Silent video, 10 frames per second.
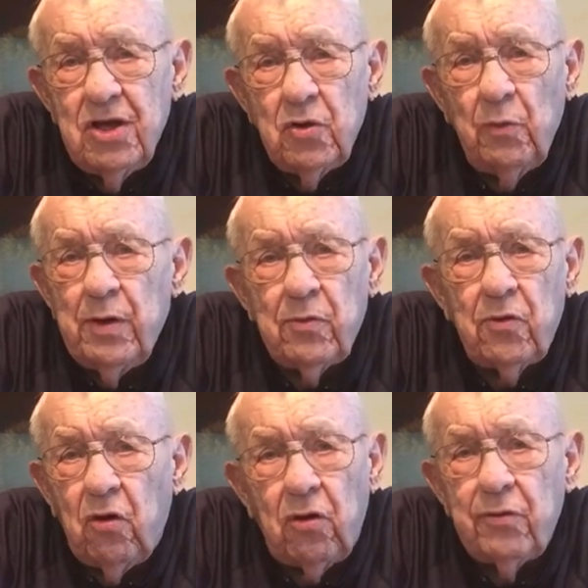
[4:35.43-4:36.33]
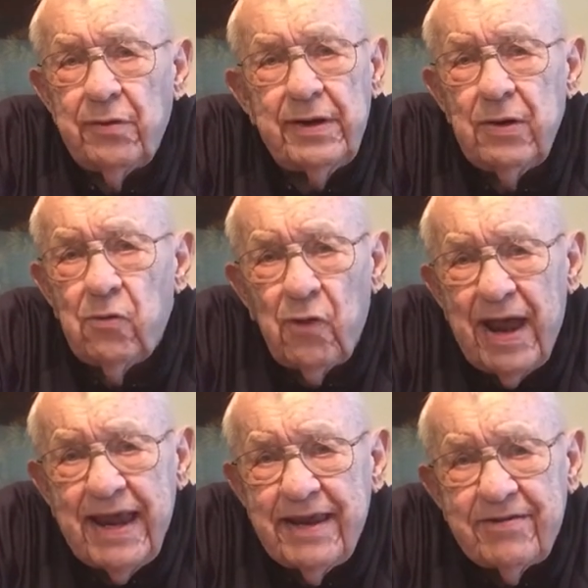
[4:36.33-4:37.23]
we were already
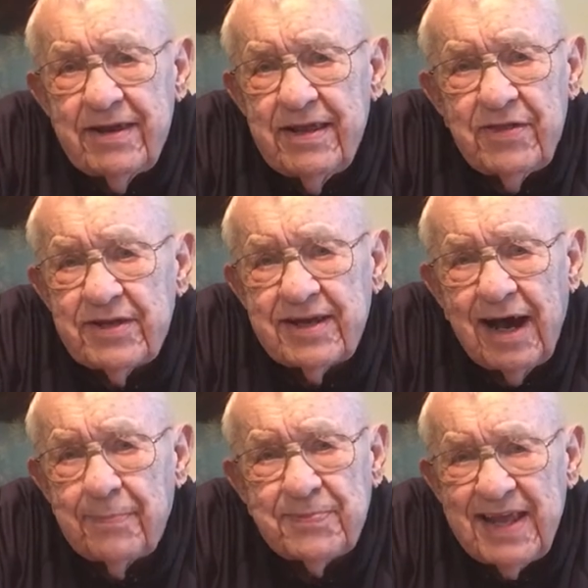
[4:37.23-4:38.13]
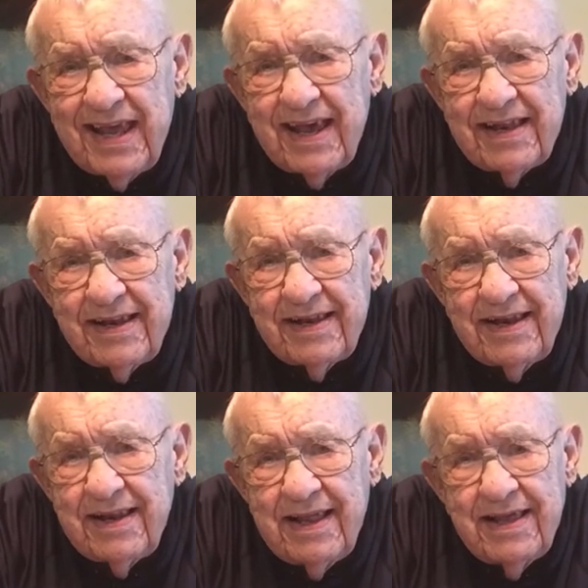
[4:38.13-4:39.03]
ranked in the top 10
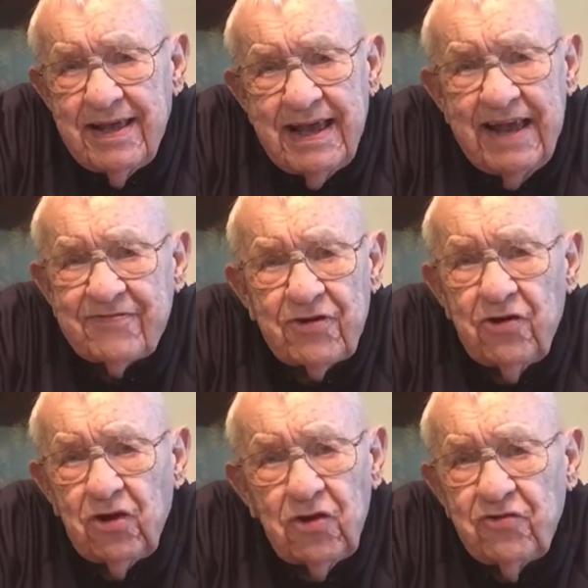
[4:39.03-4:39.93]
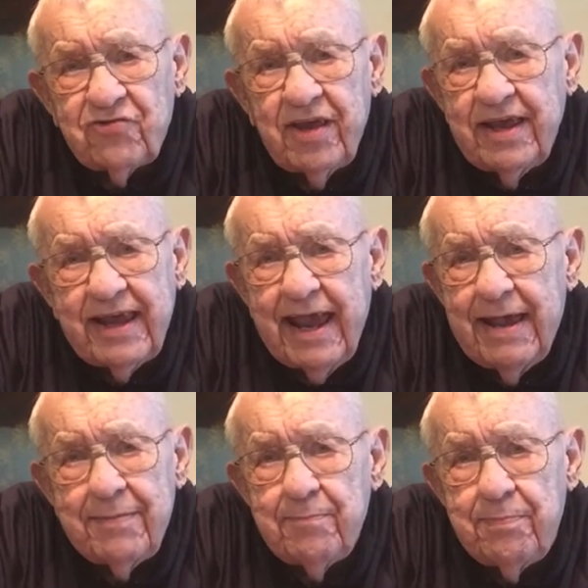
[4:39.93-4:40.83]
after a losing
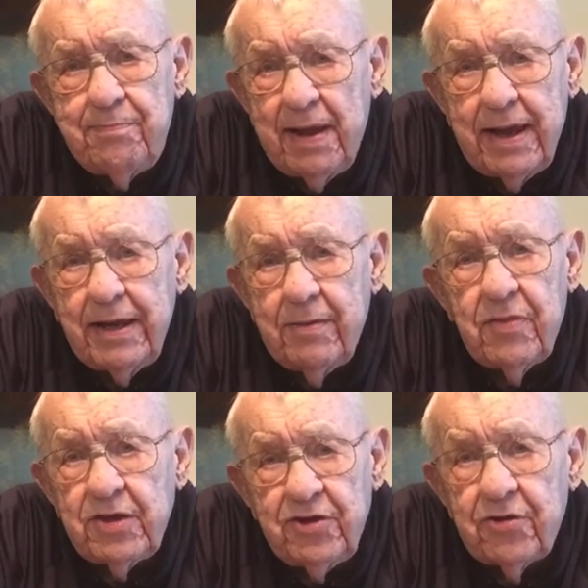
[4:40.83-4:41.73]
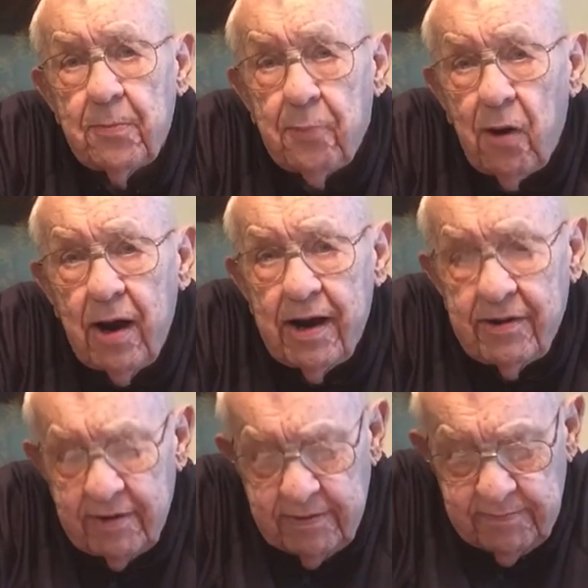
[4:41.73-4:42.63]
campaign the year
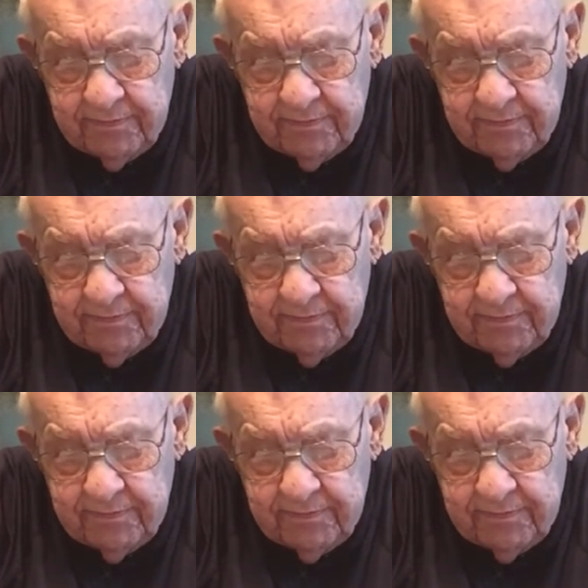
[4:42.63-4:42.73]
prior.